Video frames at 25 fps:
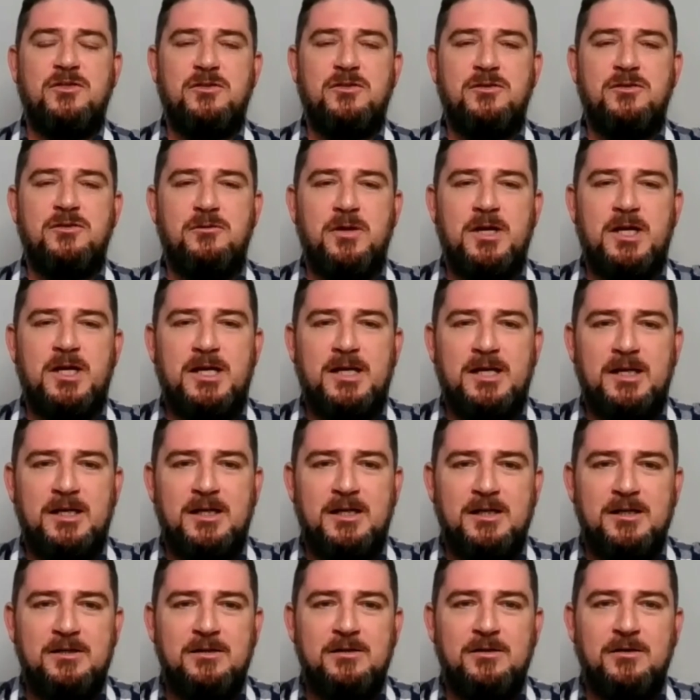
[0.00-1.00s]

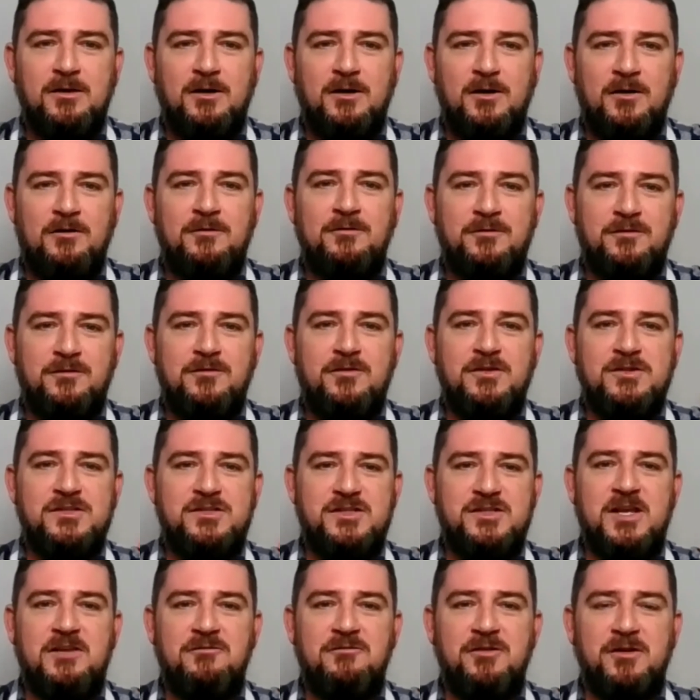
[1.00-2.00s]
3 of the
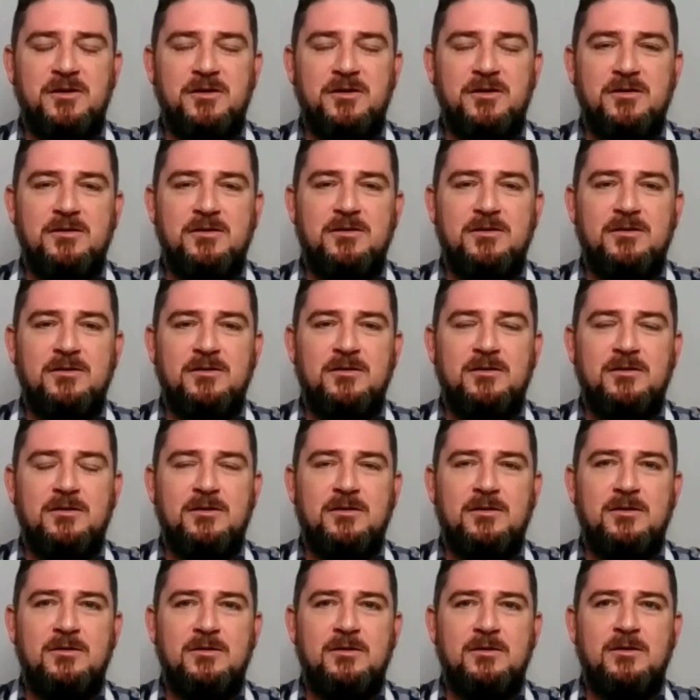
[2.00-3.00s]
7,
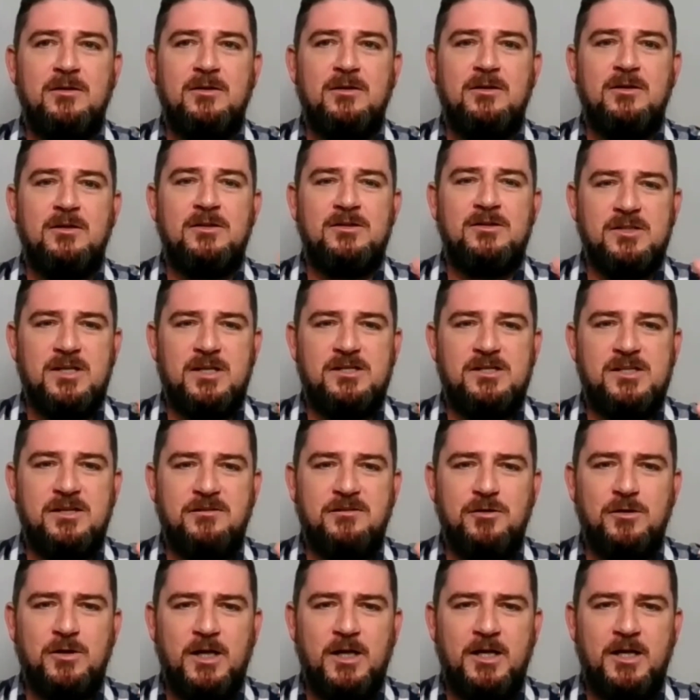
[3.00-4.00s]
is it
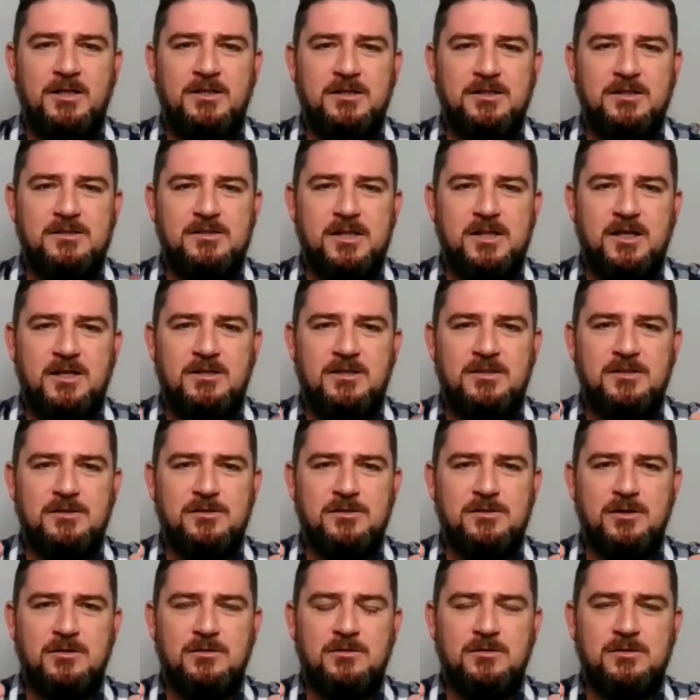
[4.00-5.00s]
7 or 8? It's 8 in
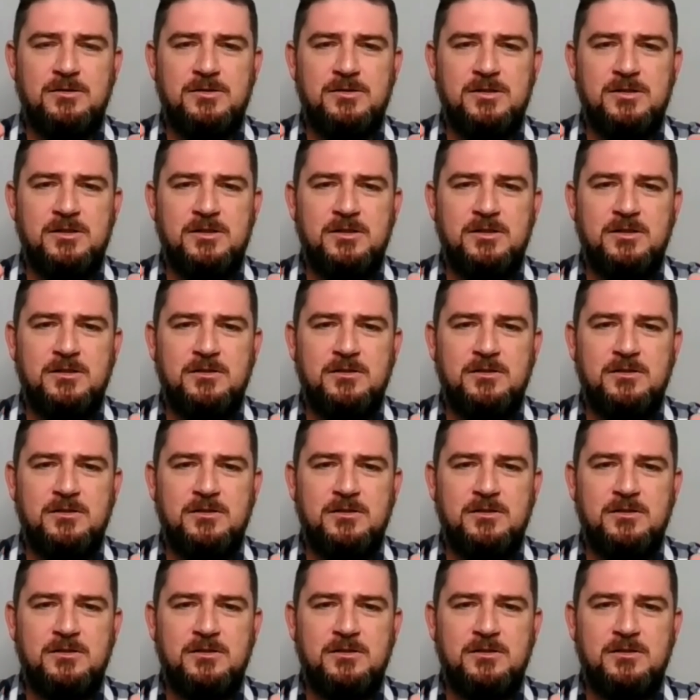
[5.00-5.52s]
total, isn't it?